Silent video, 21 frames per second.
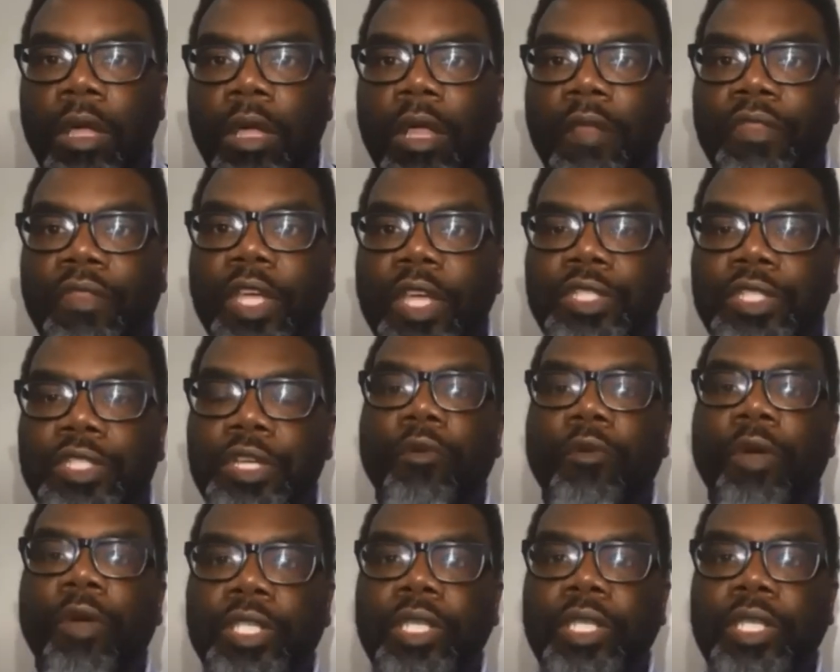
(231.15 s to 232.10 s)
This
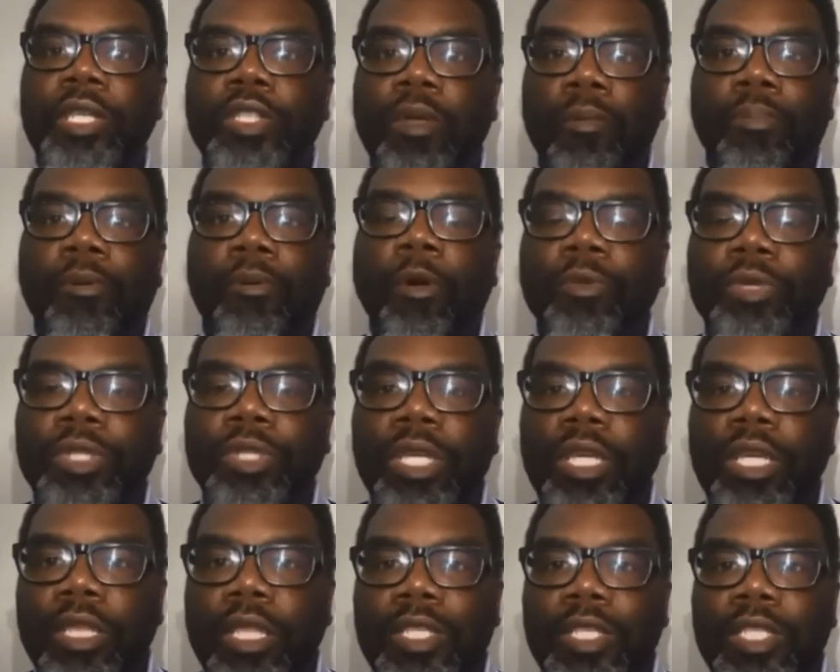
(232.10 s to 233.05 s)
generation is
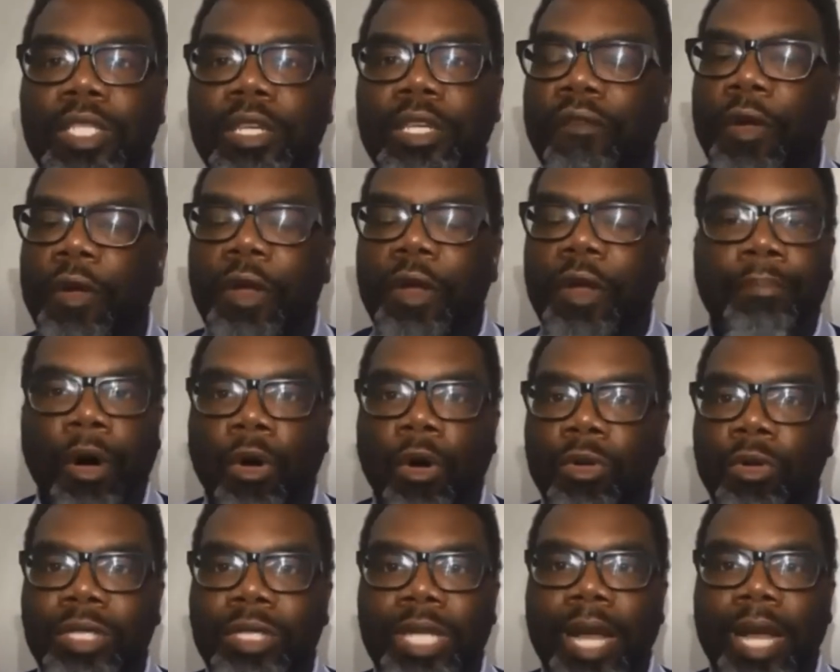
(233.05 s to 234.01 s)
approaching this in a very
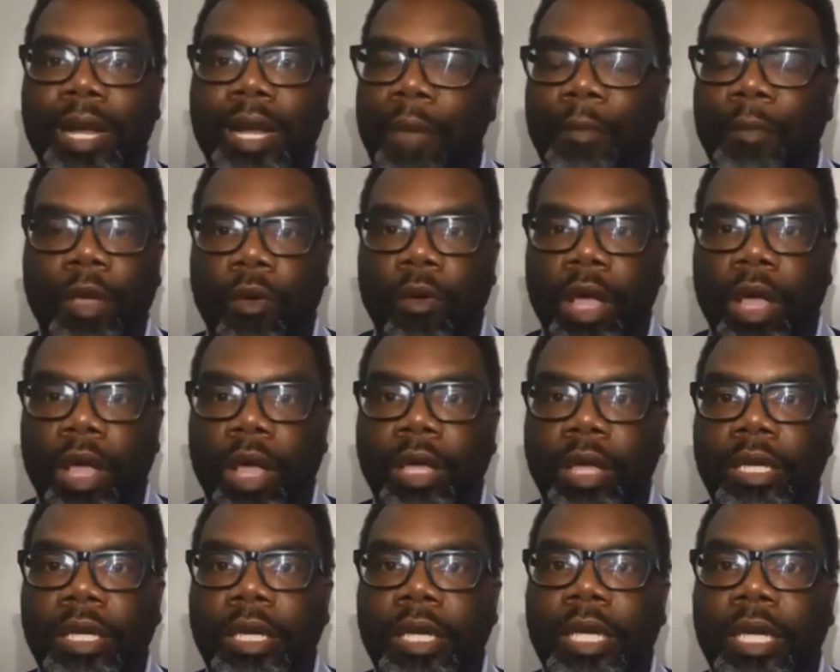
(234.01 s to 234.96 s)
bold, dynamic way
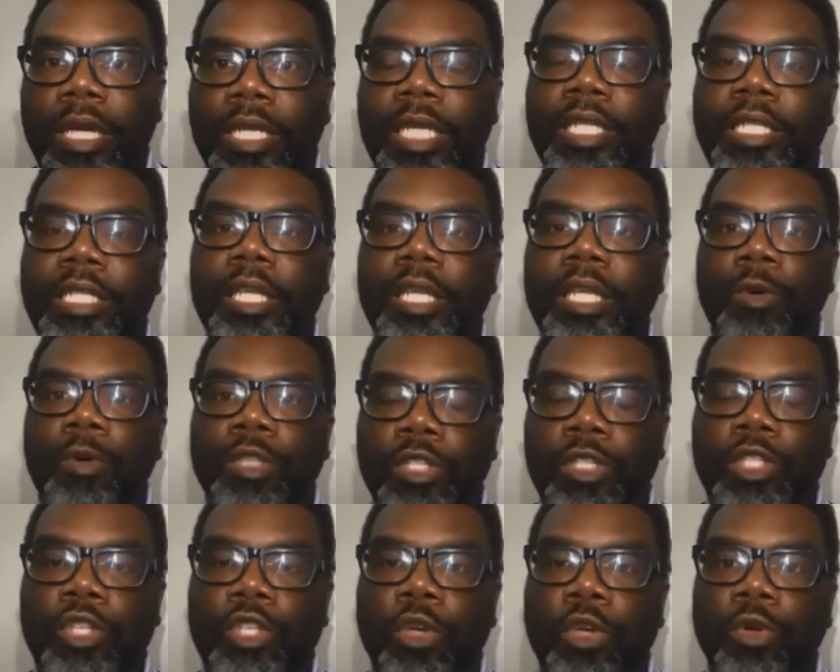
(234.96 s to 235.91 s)
to deal with
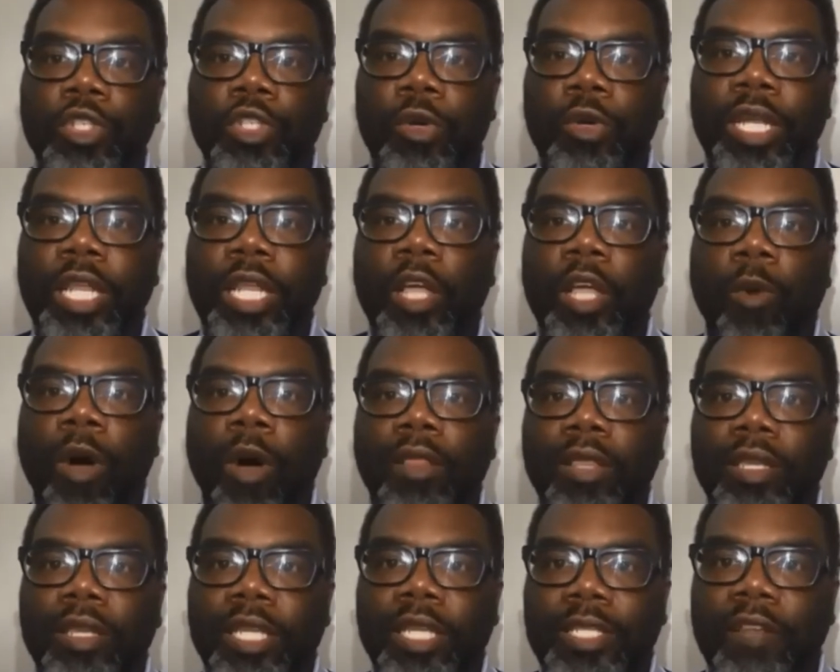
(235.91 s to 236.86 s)
the social
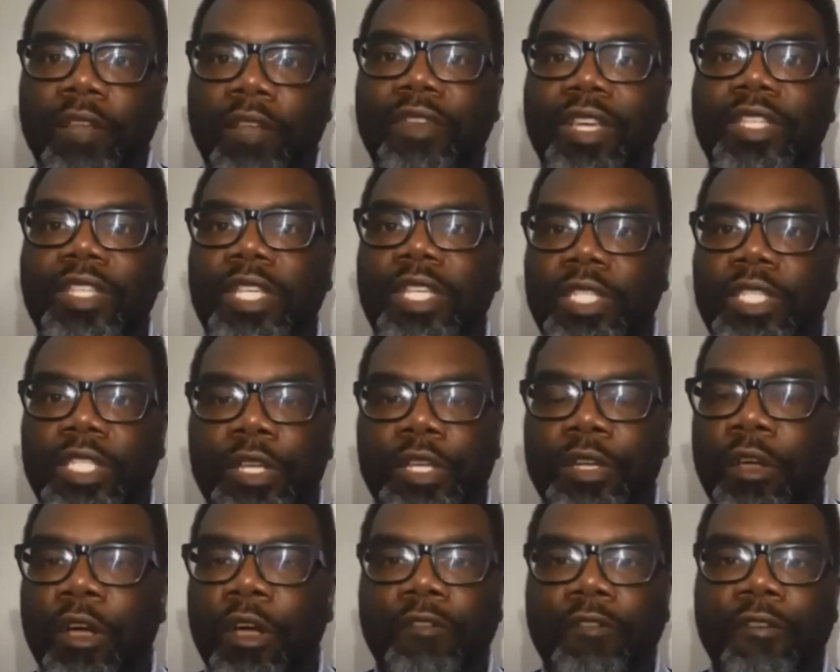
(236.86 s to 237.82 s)
inequalities that have existed
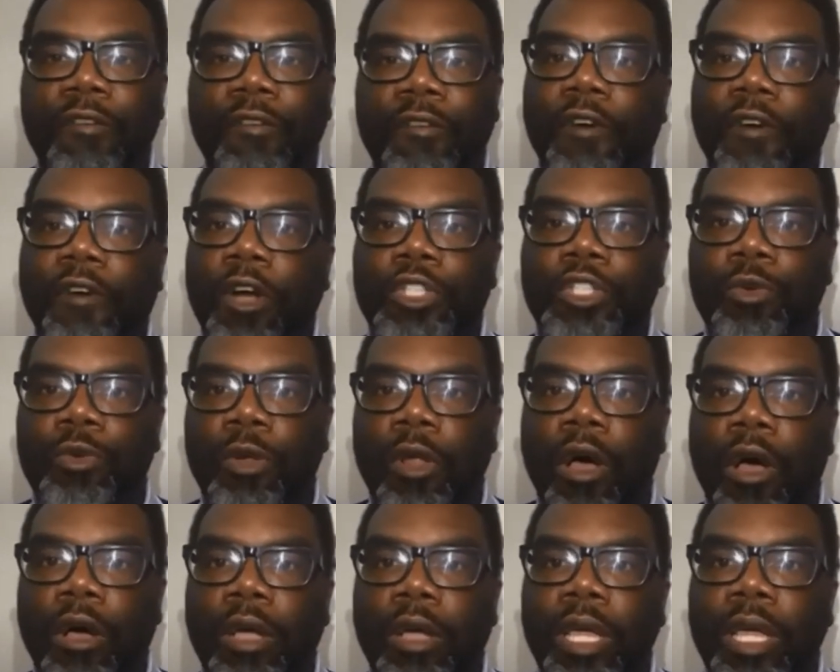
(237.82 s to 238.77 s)
for far too
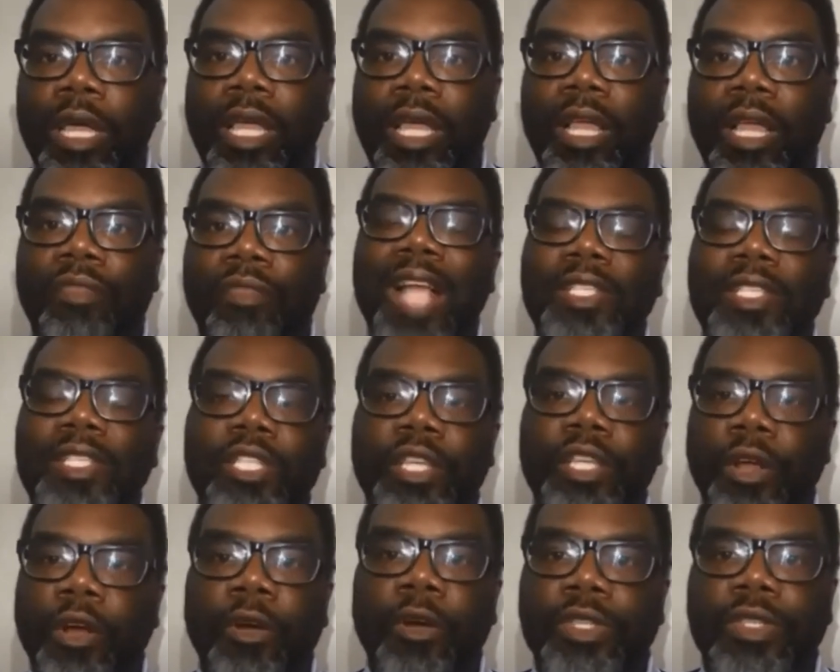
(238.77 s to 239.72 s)
long. That's
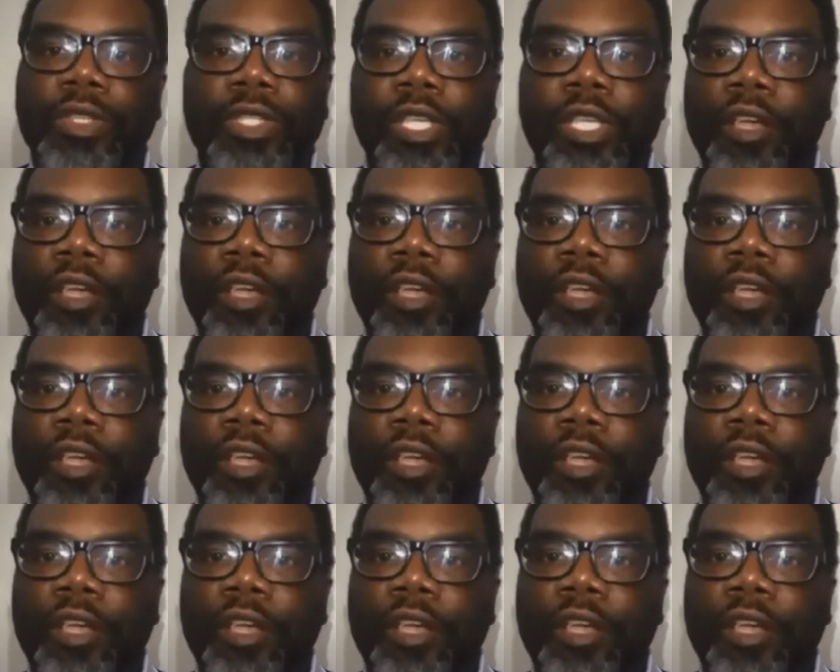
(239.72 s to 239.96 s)
the urgency